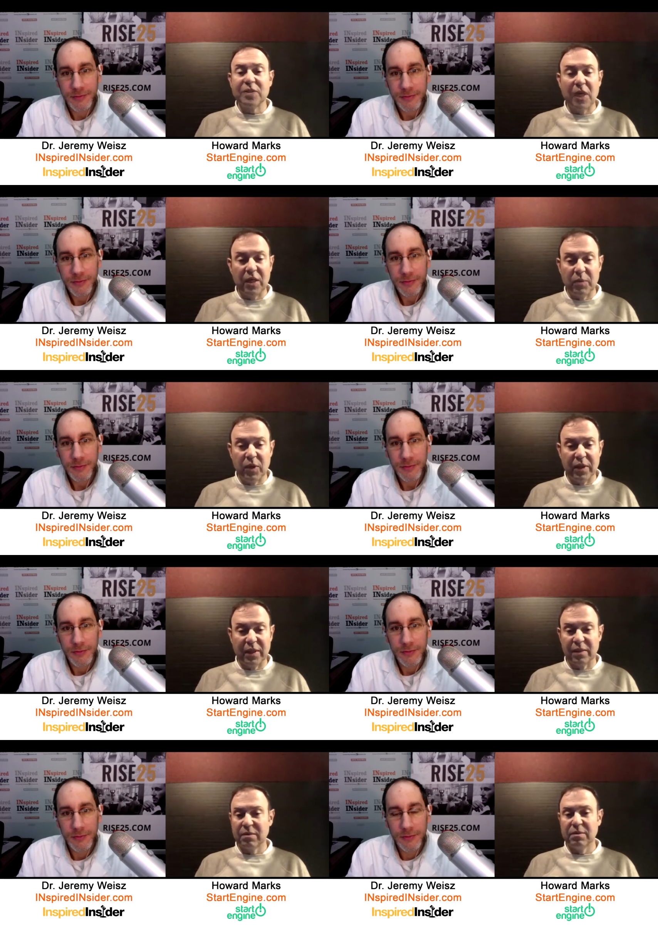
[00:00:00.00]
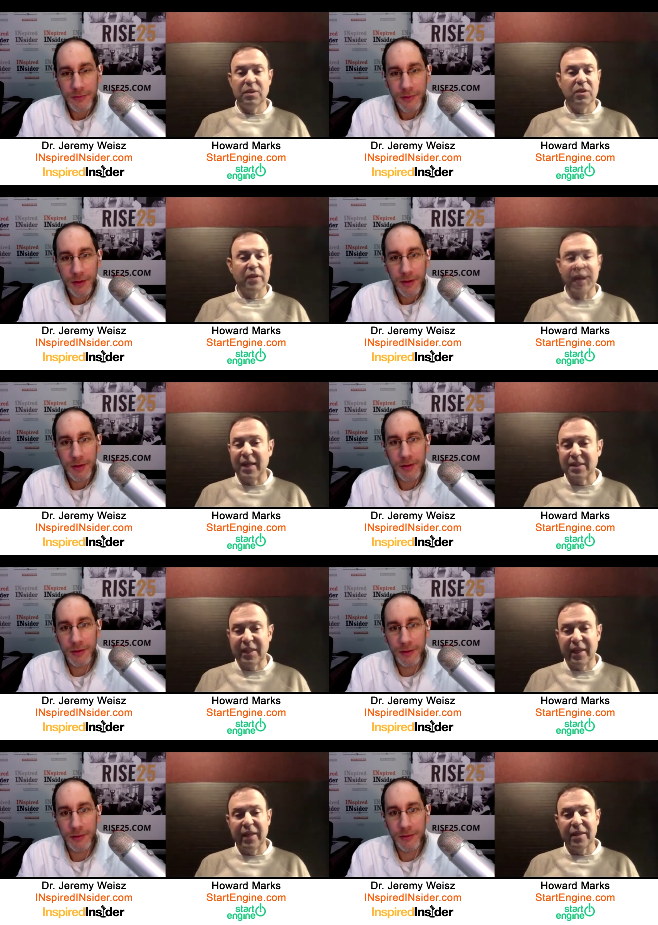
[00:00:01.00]
Speaker 1: stock market, you know,
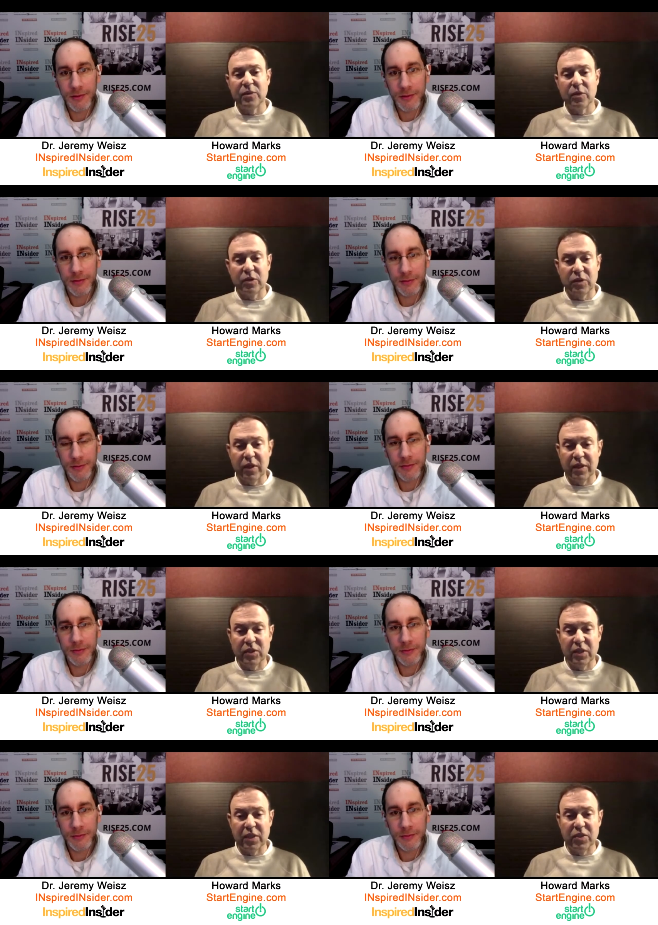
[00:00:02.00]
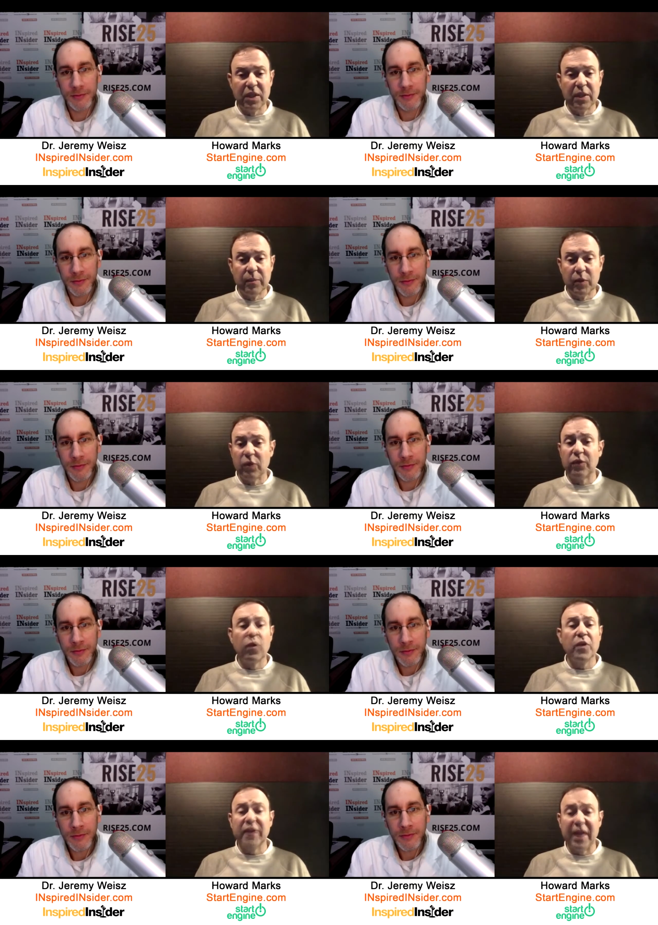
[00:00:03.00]
NASDAQ, New York Stock Exchange, there are
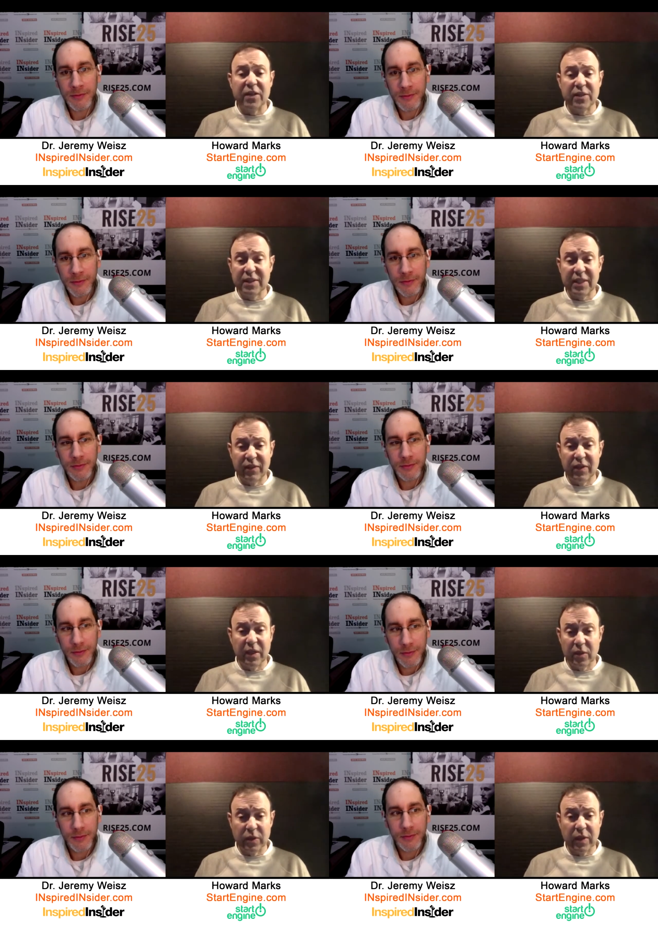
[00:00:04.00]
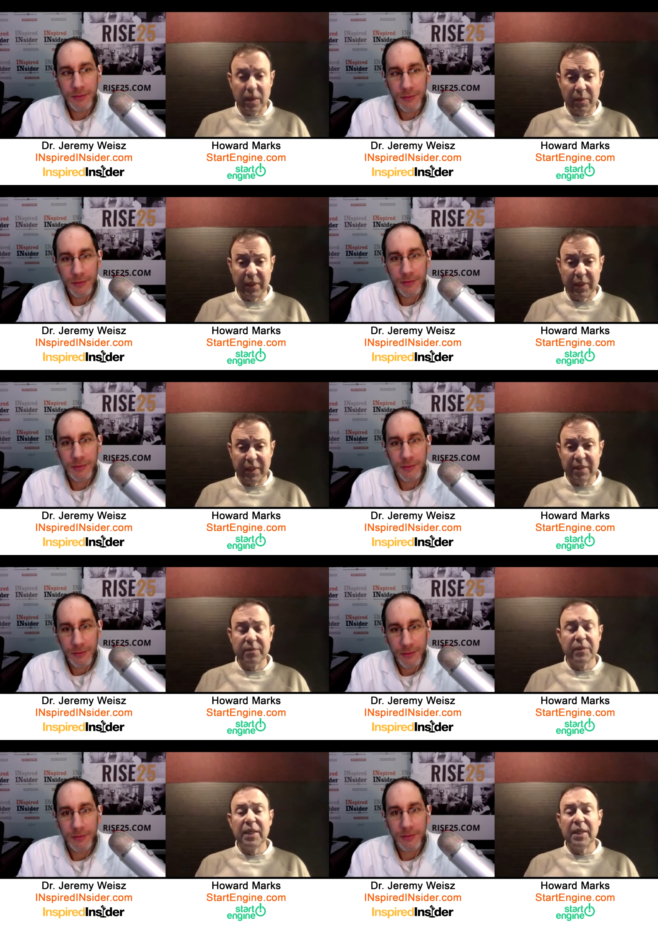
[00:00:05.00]
four thousand seven hundred companies.
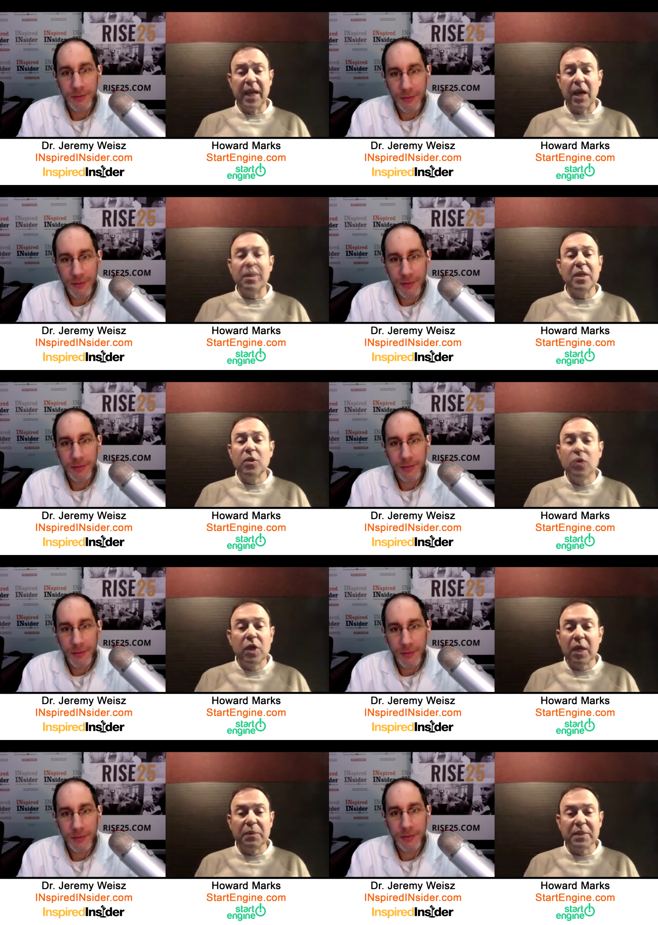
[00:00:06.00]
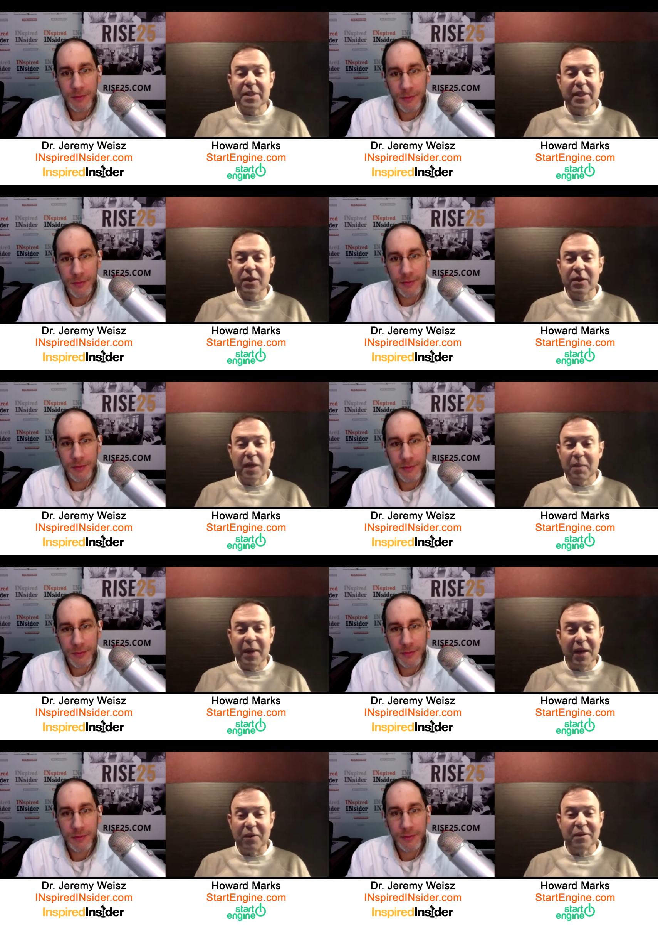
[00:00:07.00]
How many new companies a year
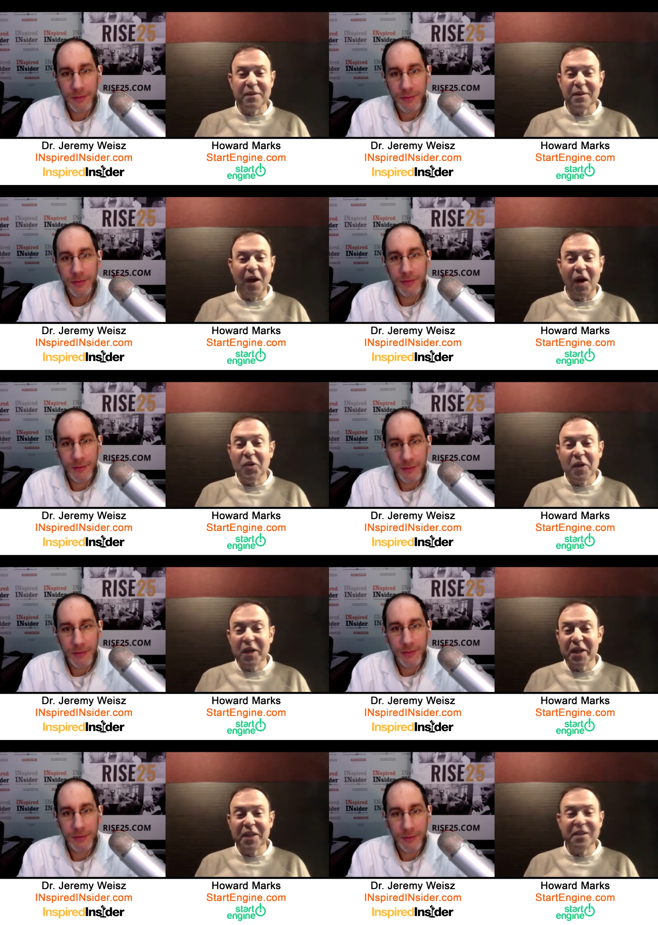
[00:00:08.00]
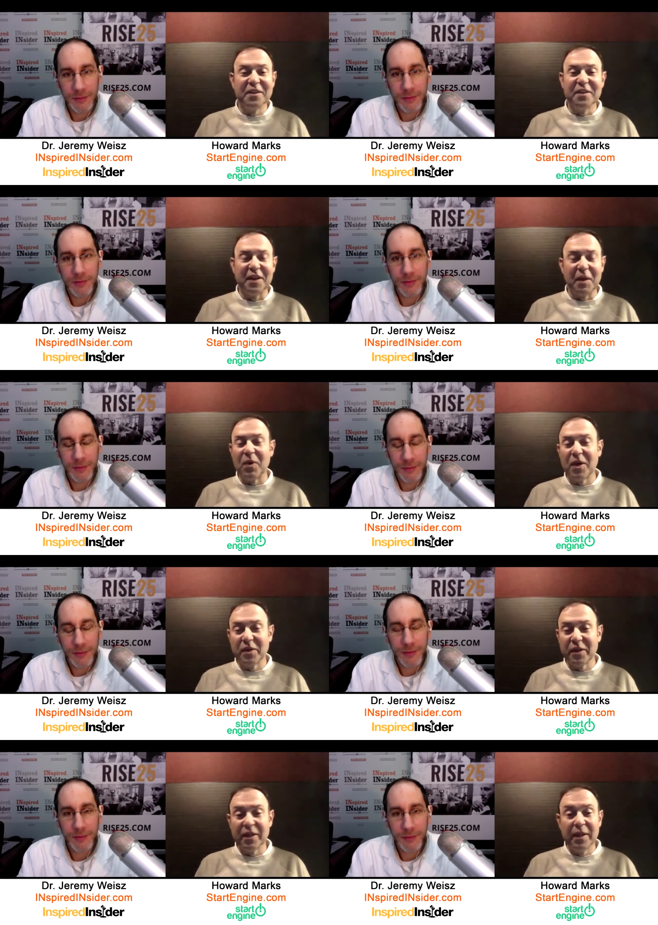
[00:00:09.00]
come out? one hundred, couple
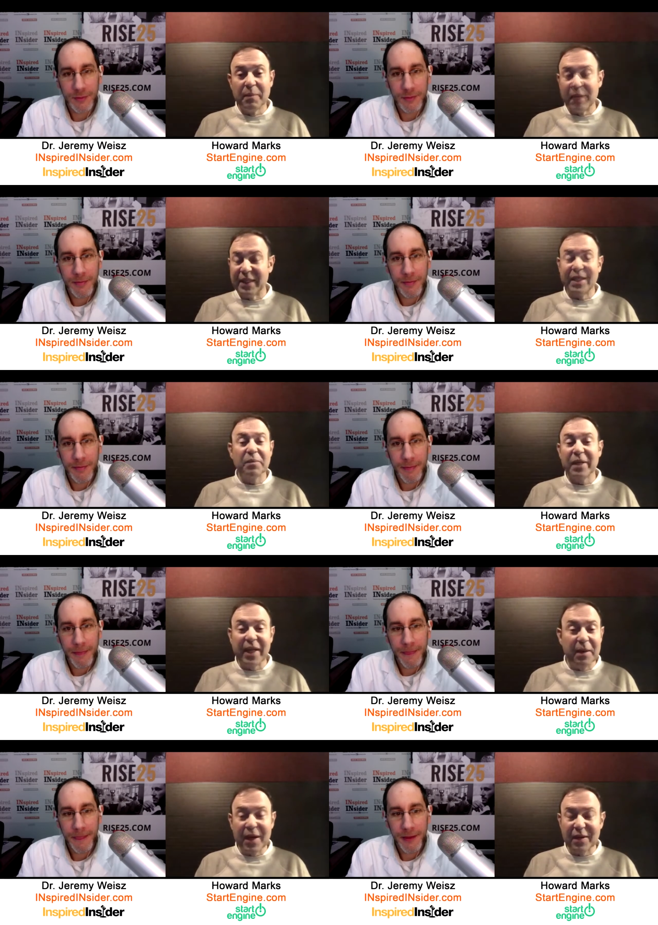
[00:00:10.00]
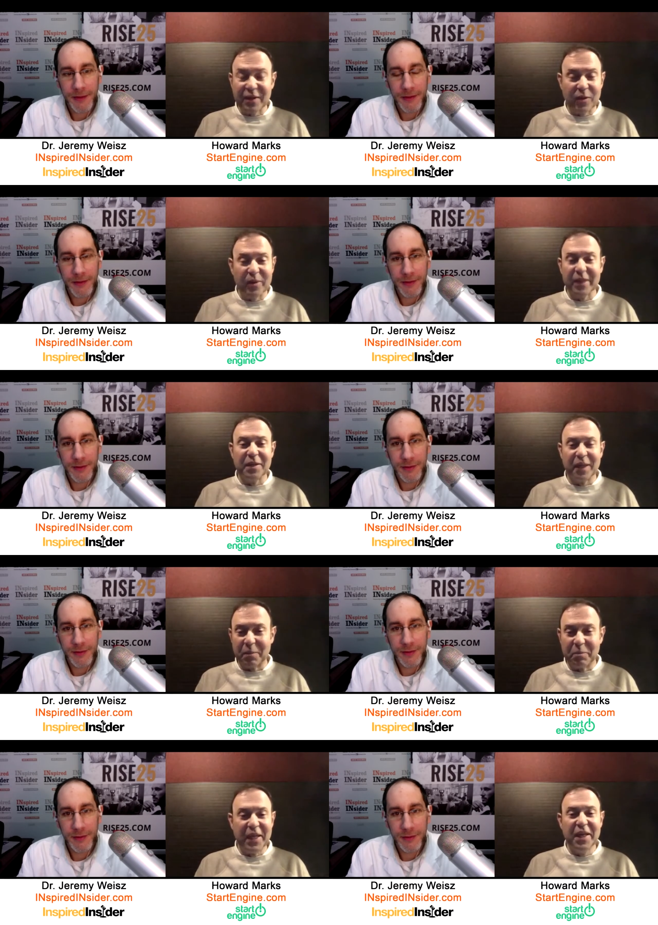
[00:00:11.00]
hundred. By the time they come out, they're already
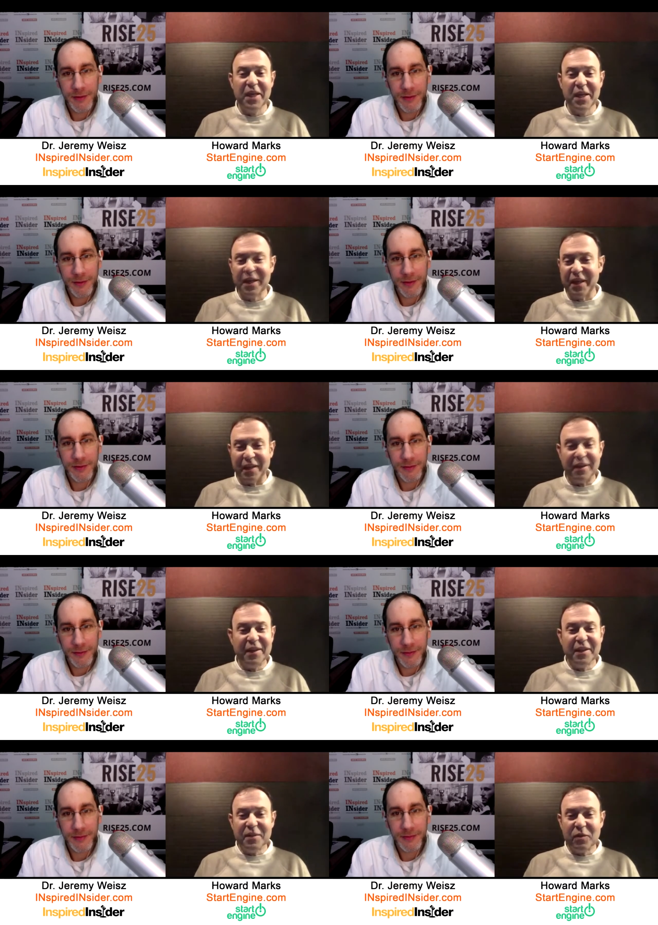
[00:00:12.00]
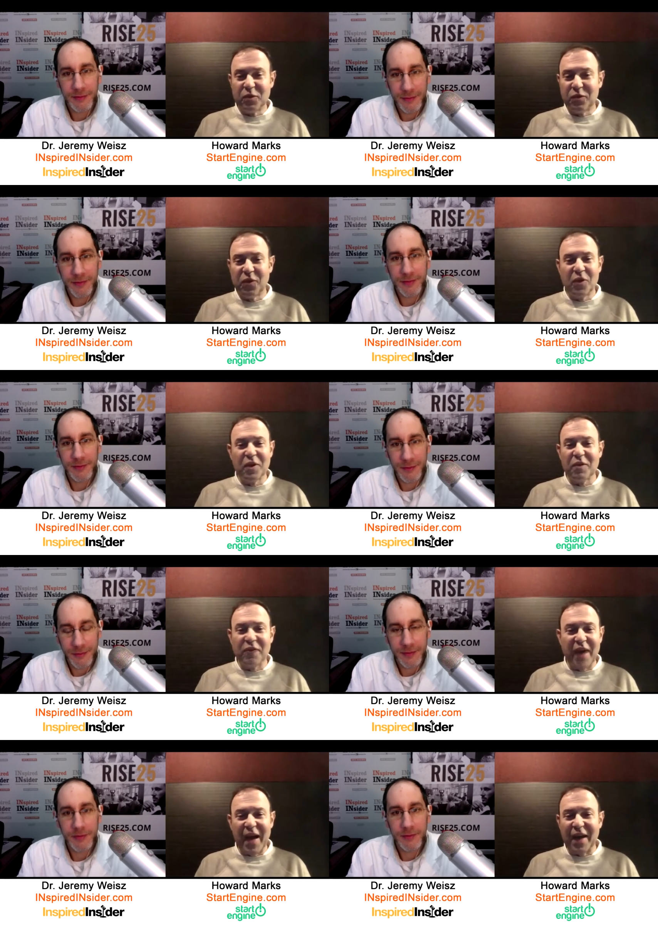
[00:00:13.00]
like big and full of
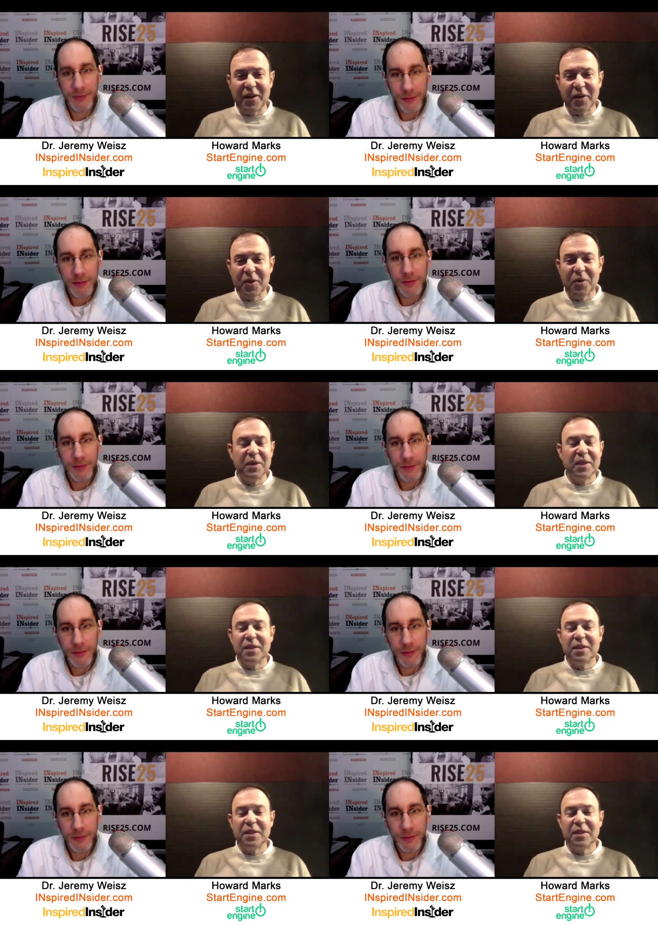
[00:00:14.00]
value.